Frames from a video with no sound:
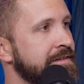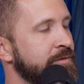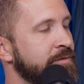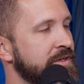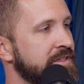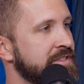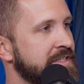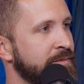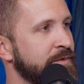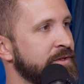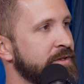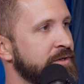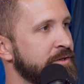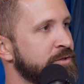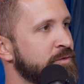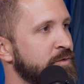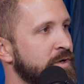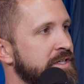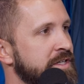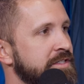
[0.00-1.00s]
with some of
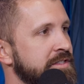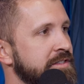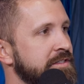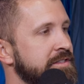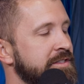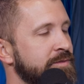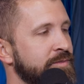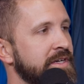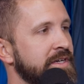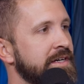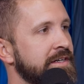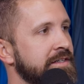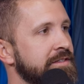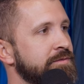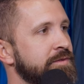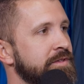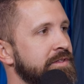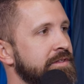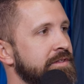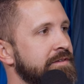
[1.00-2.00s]
those questions, to be
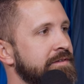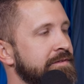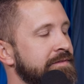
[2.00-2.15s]
honest with you.